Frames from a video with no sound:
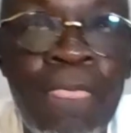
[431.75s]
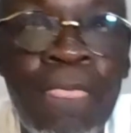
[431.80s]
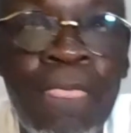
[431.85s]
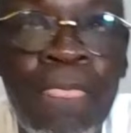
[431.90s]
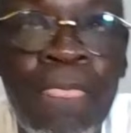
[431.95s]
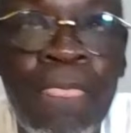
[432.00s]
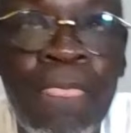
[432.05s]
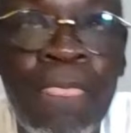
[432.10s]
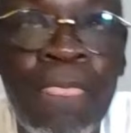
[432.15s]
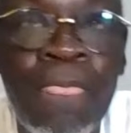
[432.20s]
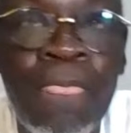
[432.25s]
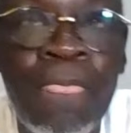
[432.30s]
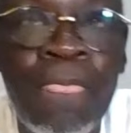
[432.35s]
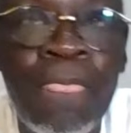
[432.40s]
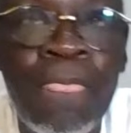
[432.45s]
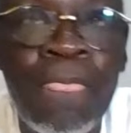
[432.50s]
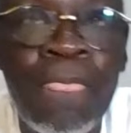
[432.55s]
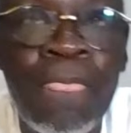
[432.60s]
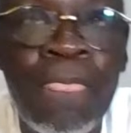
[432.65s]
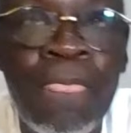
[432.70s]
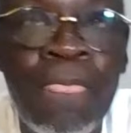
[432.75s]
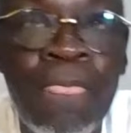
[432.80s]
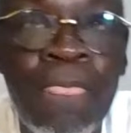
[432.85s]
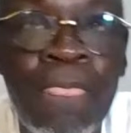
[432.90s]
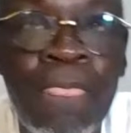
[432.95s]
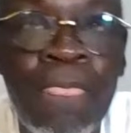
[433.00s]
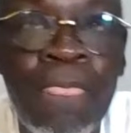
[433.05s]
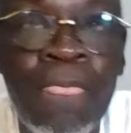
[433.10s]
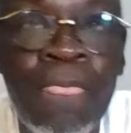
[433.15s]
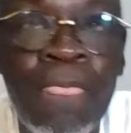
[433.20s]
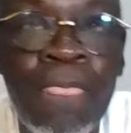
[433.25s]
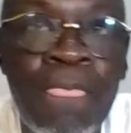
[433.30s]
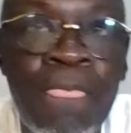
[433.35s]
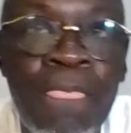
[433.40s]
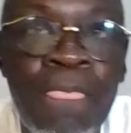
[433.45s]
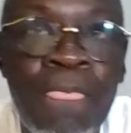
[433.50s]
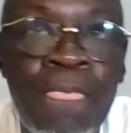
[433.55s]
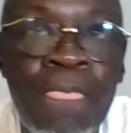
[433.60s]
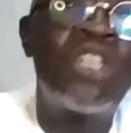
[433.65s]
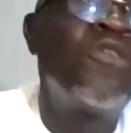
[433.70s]
organization, you
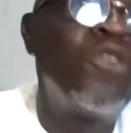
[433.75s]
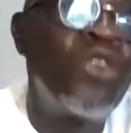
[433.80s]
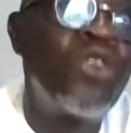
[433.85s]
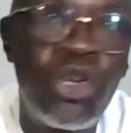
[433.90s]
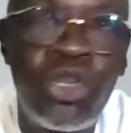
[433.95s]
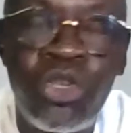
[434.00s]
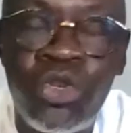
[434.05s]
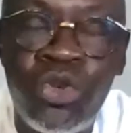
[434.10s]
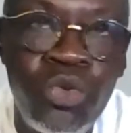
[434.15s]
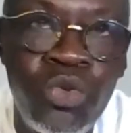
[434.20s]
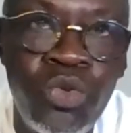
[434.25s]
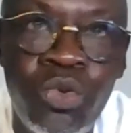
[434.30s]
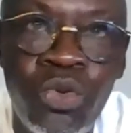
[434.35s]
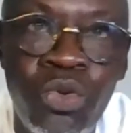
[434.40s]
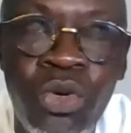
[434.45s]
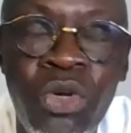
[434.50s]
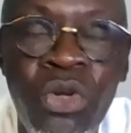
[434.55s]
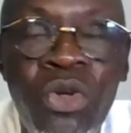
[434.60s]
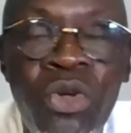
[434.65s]
know, must follow through.